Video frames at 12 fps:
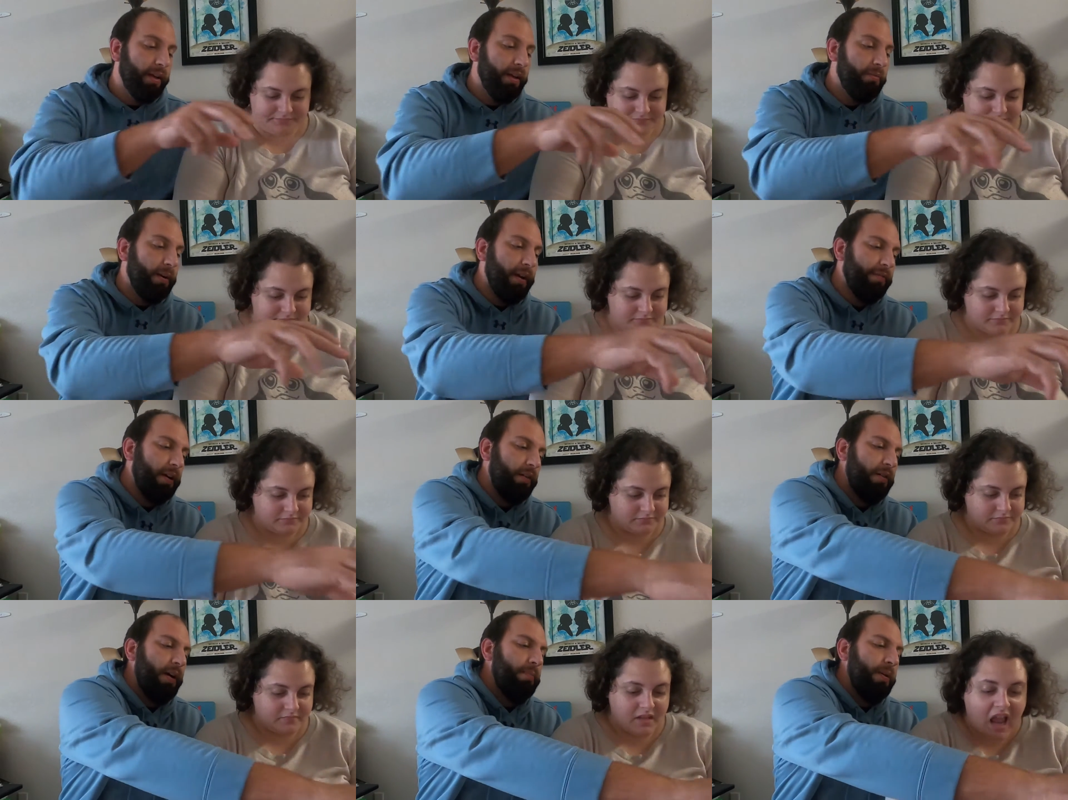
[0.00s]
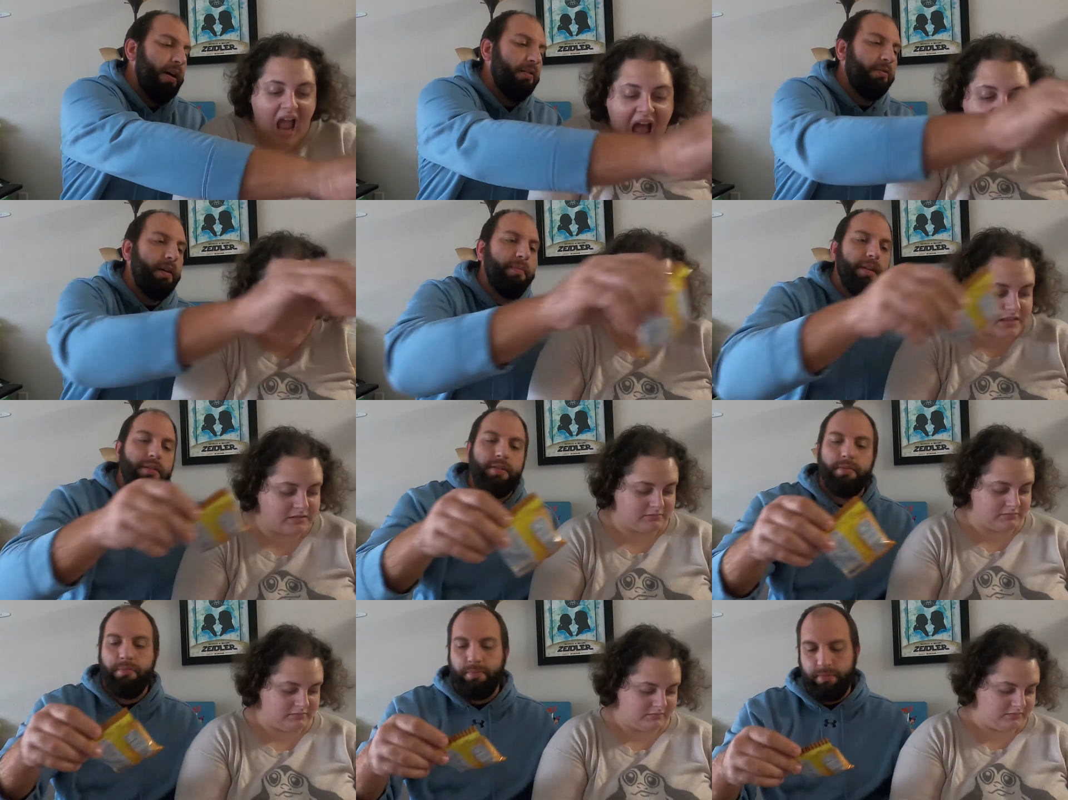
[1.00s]
Speaker 1: read whatever I grab. I'll grab
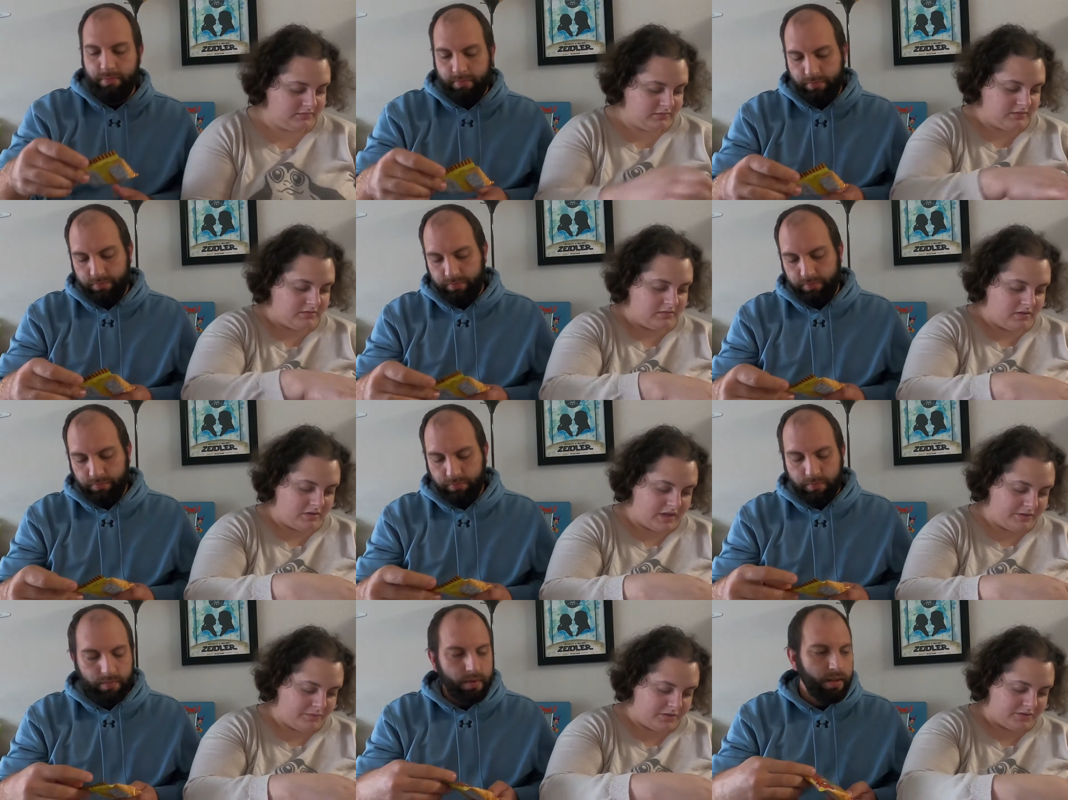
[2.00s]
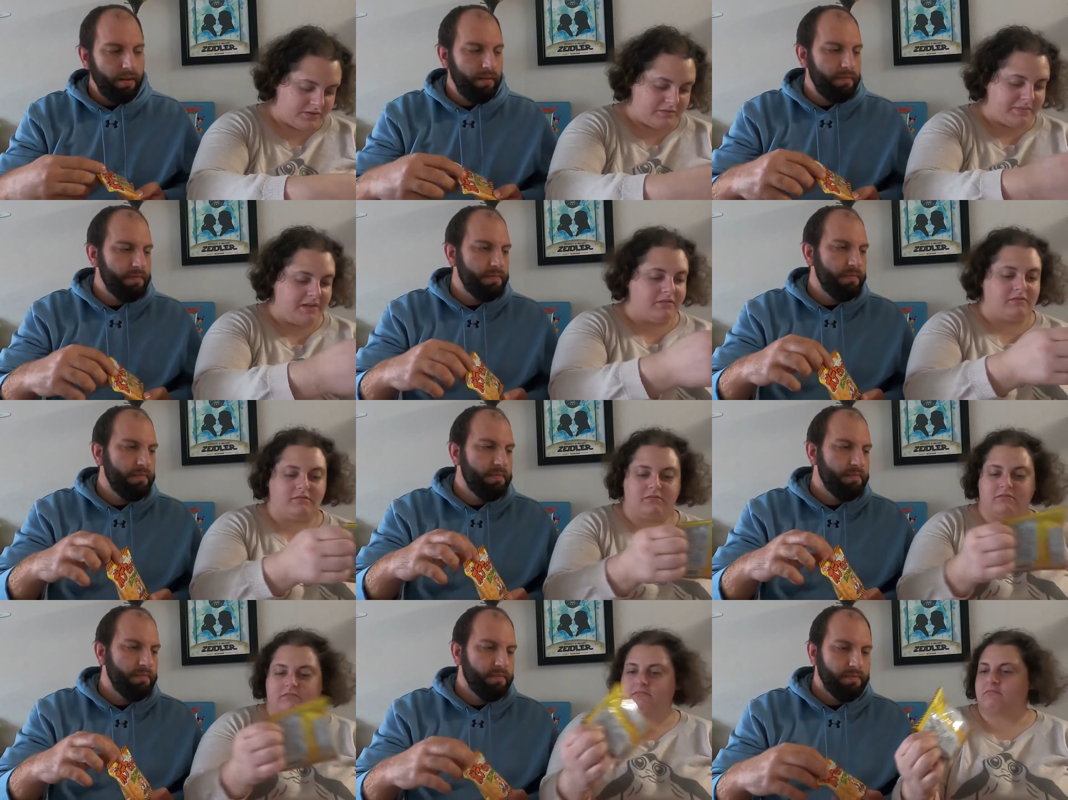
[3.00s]
this.
Speaker 2: Okay, well, there's about
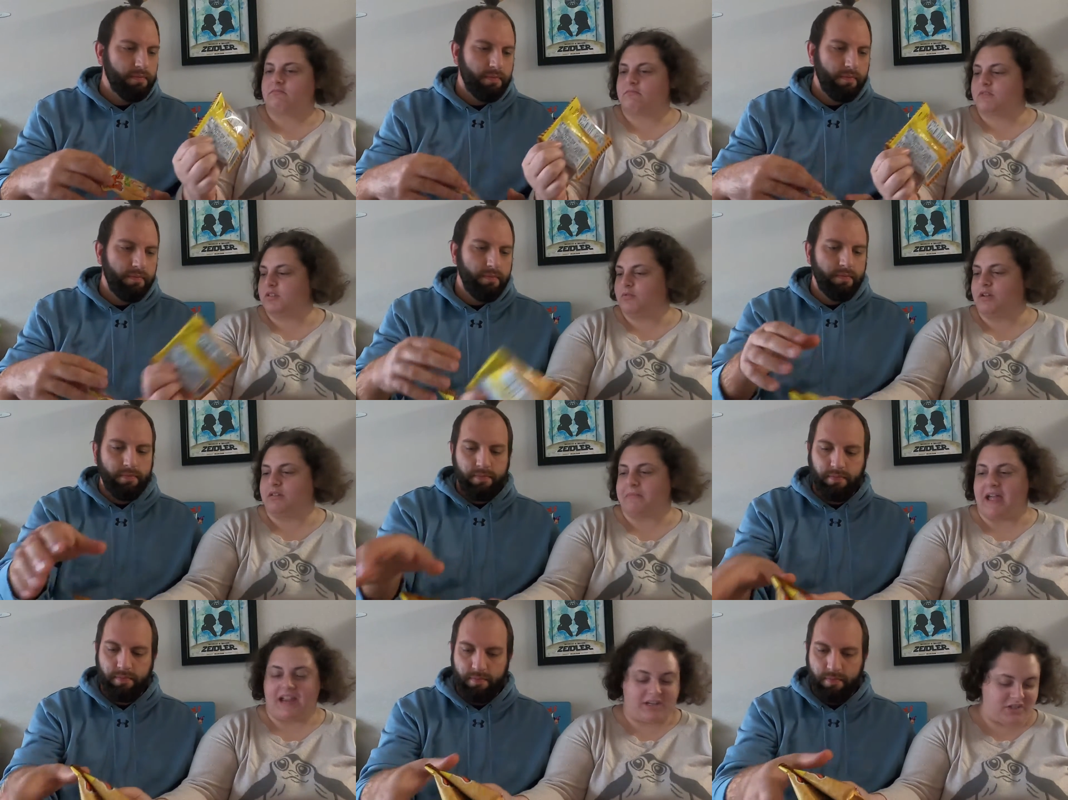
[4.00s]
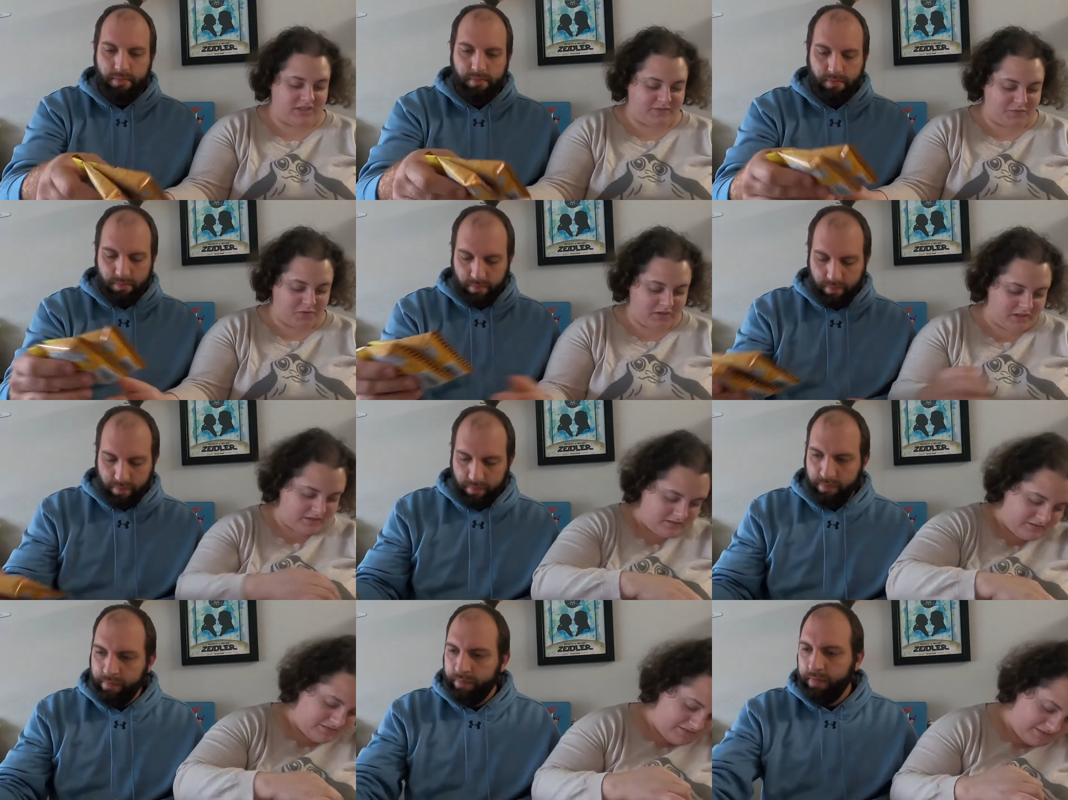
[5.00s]
two other packages for it,
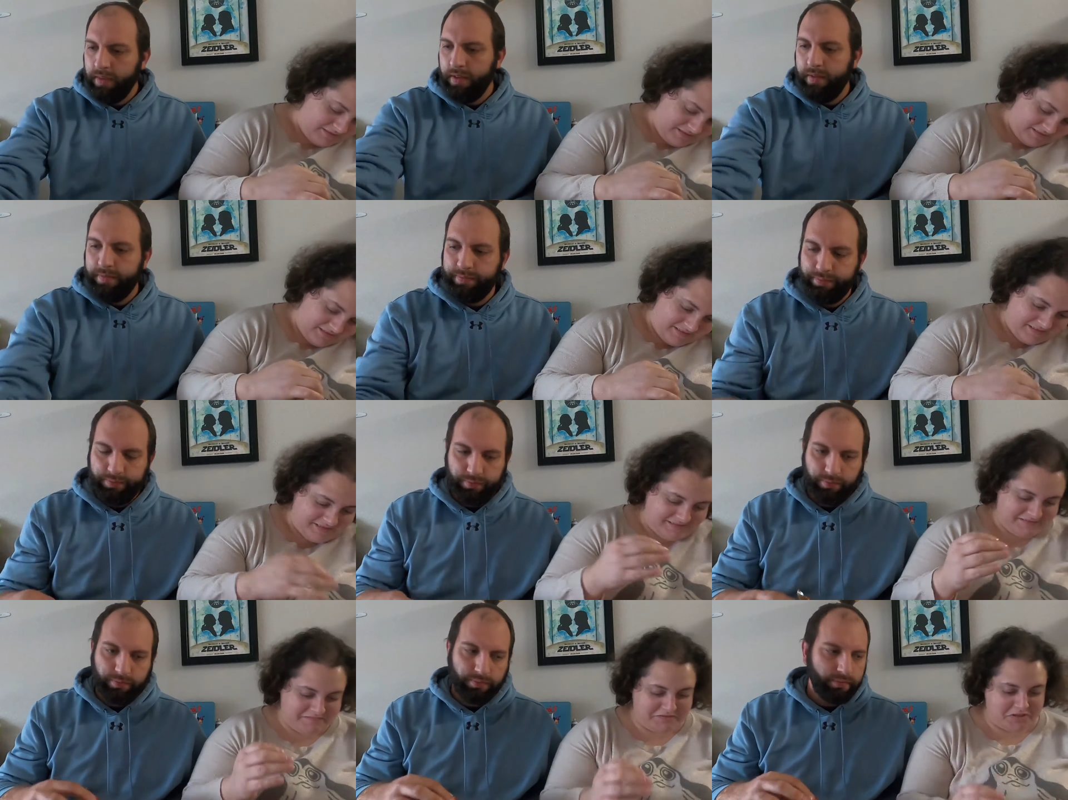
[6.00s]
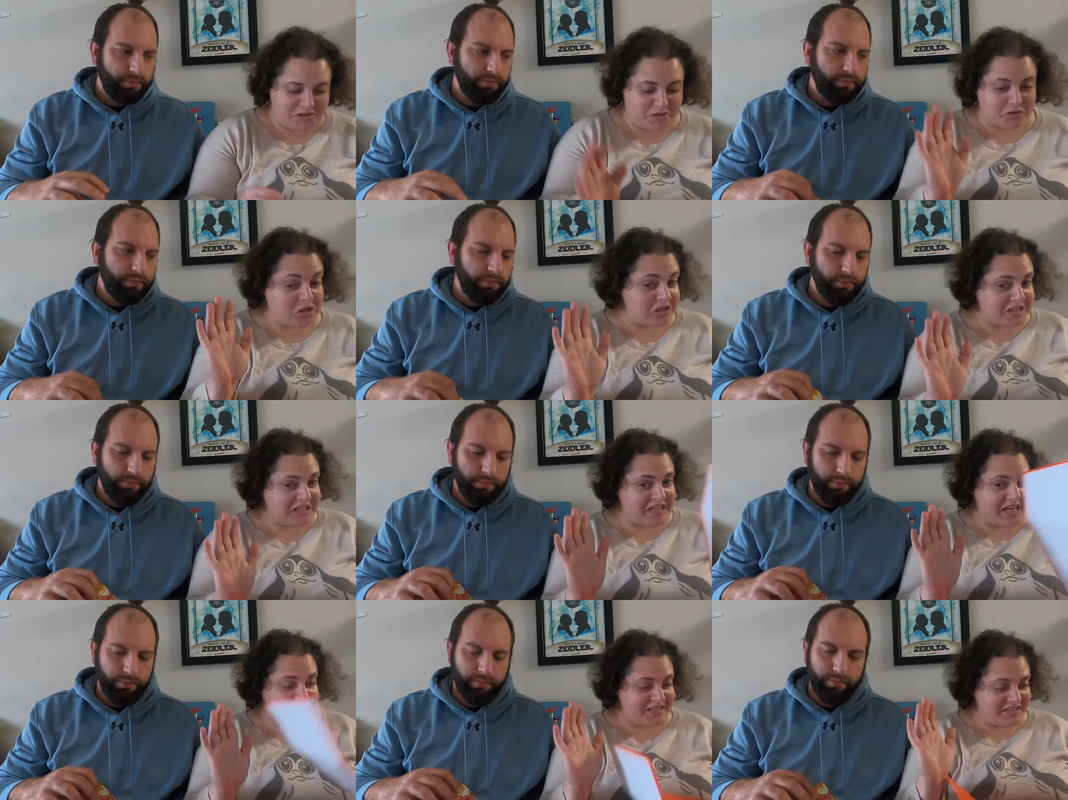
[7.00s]
so just in
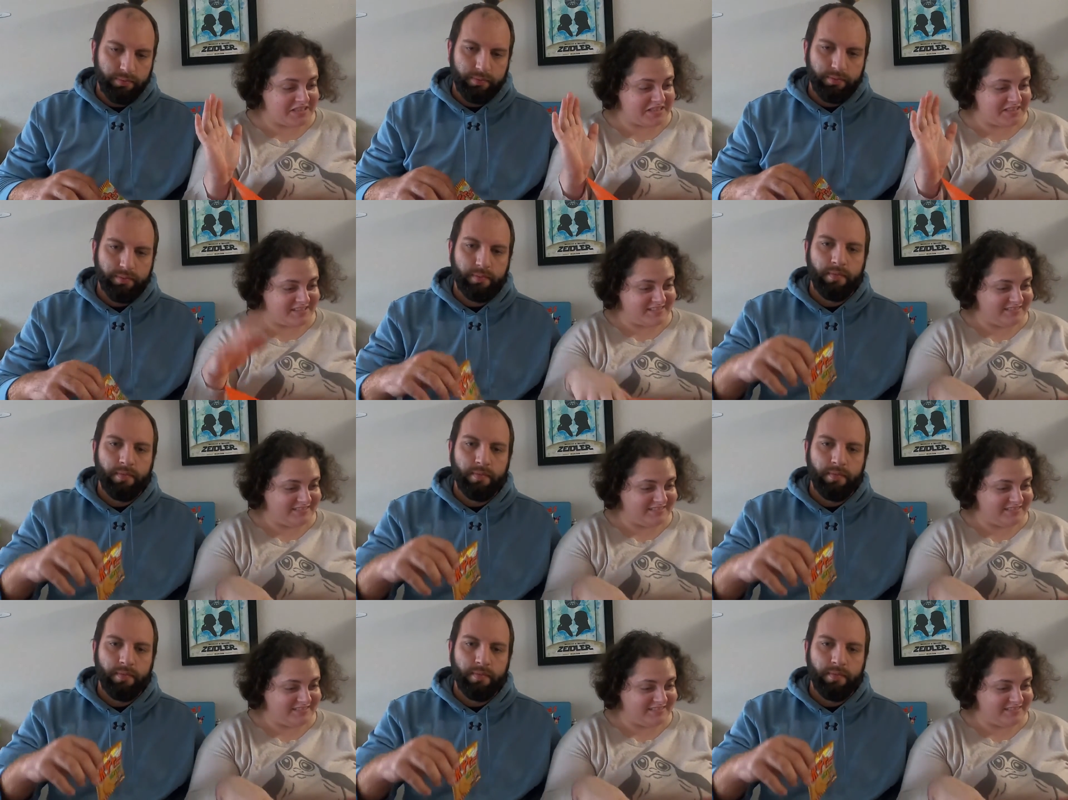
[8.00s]
case.